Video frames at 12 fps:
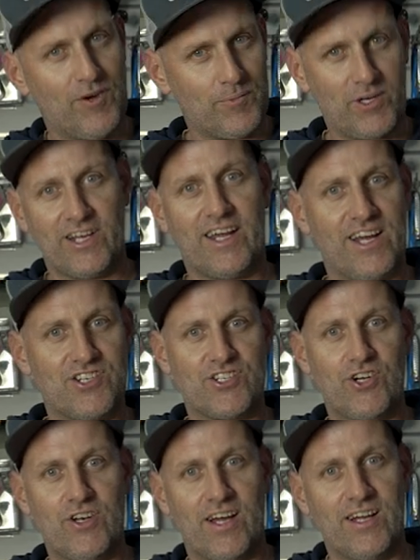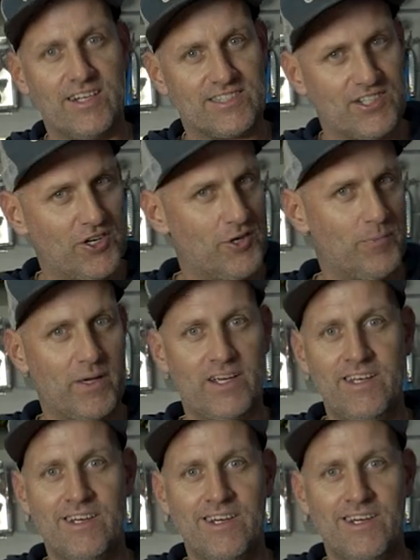if I'm going to catch tuna, it's going to
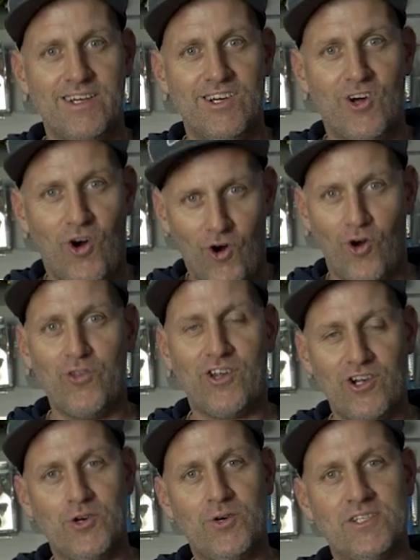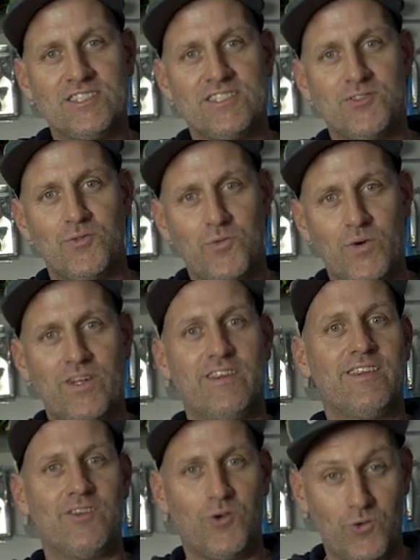be on the lures
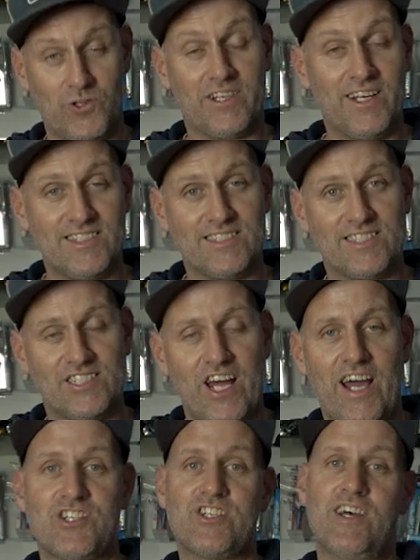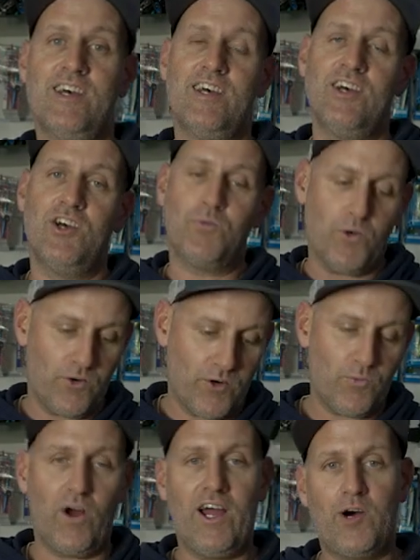with all the teasers attached. We were
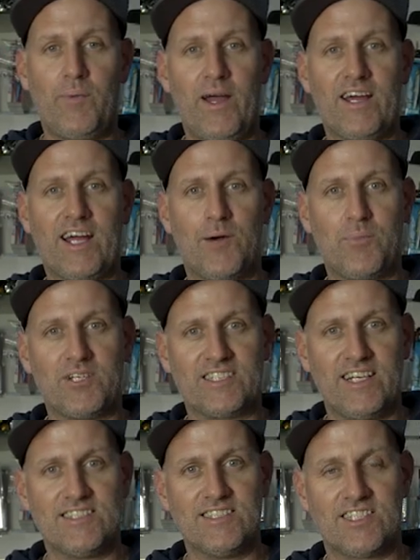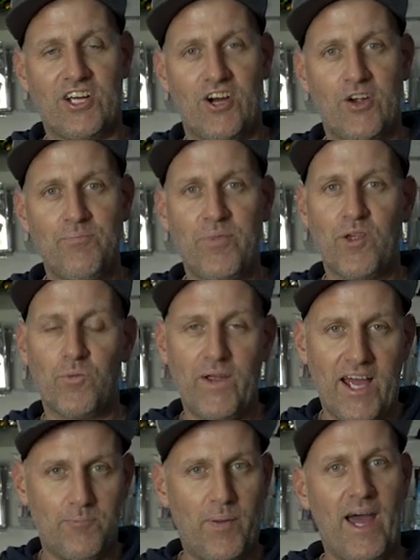in Waiau Bay a couple of seasons ago. We
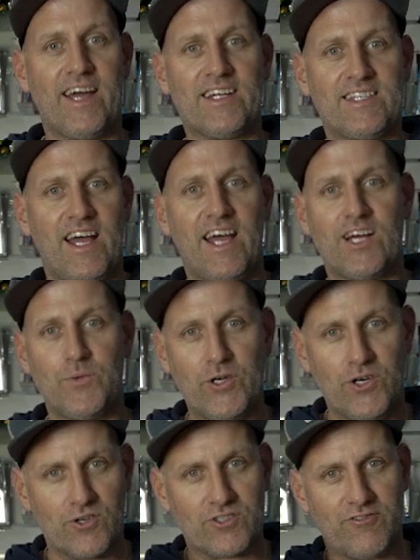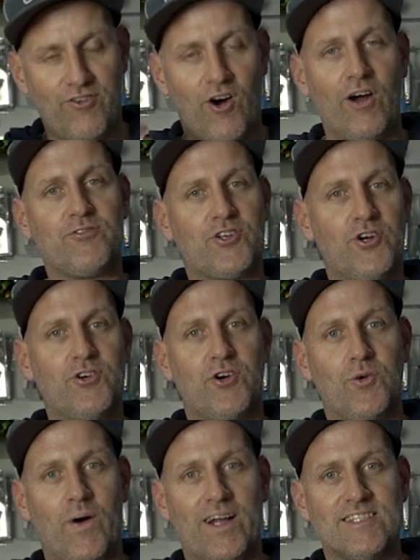had a pack attack. We hooked 5
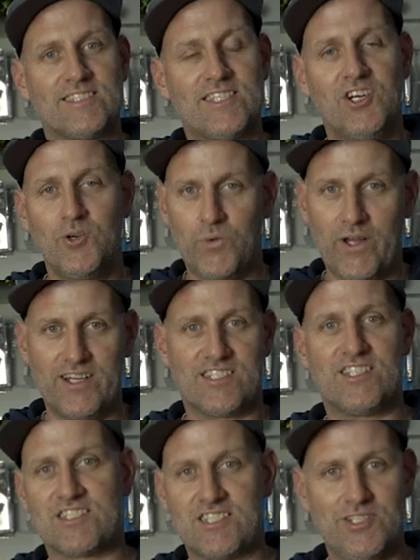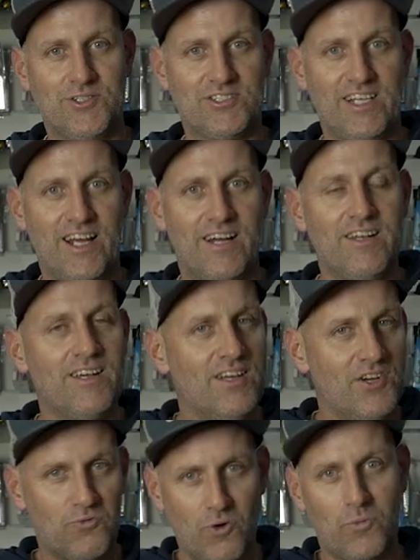tuna at once. We had 6 lures out.
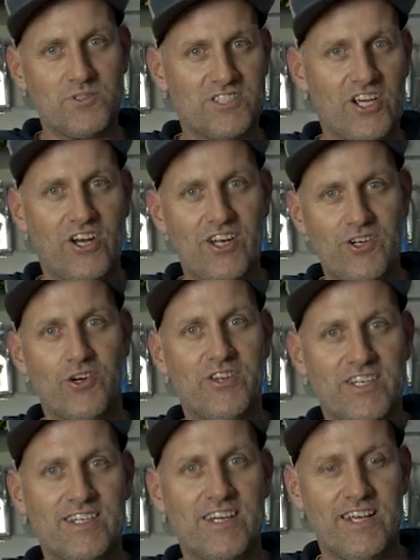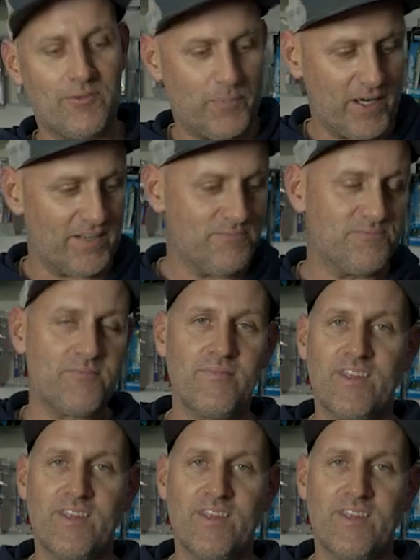What was the only lure that didn't get bit?